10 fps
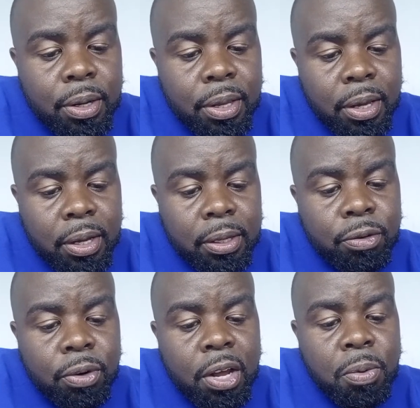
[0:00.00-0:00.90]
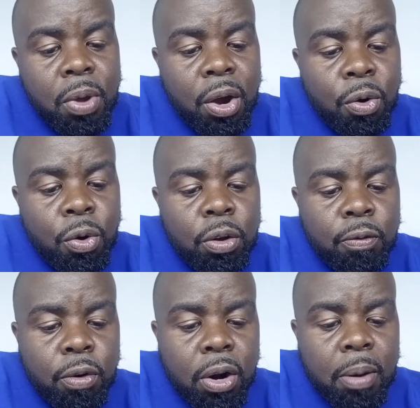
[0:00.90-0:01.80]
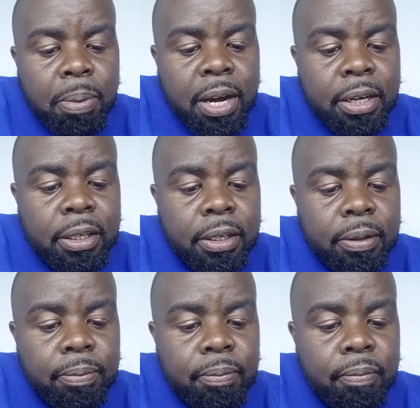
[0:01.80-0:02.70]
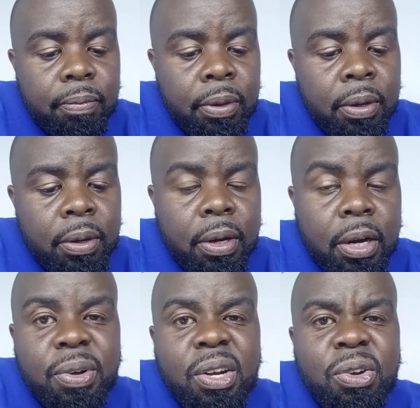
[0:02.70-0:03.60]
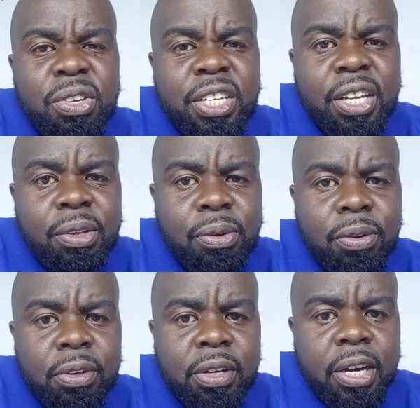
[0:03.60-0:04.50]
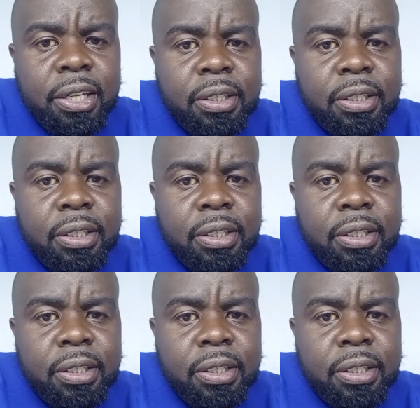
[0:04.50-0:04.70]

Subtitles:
Yes, today we are going for a party. I will not take those drugs